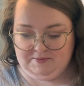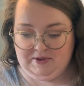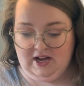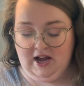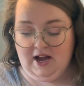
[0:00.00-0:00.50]

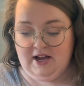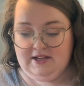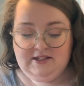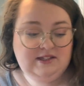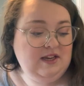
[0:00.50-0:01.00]

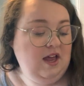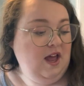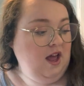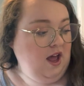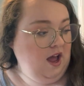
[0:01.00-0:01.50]
because
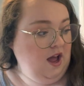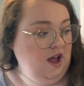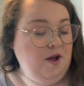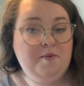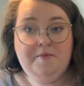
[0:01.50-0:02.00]

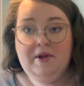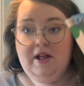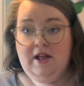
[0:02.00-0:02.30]
um,